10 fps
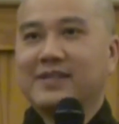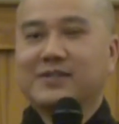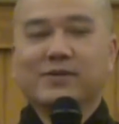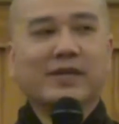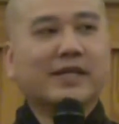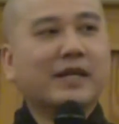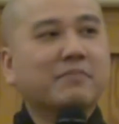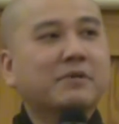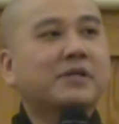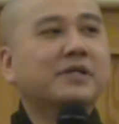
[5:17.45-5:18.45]
so they
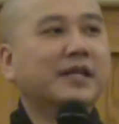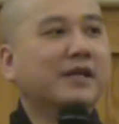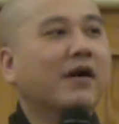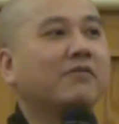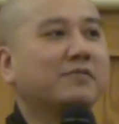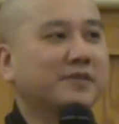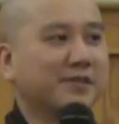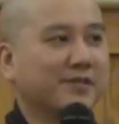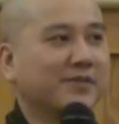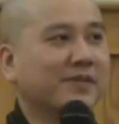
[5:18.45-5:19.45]
can burn and
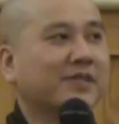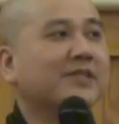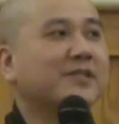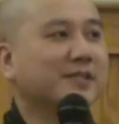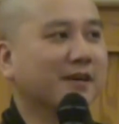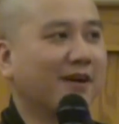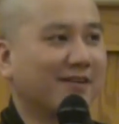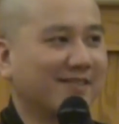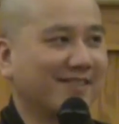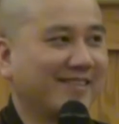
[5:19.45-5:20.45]
offer to the kitchen
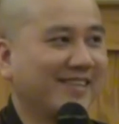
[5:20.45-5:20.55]
god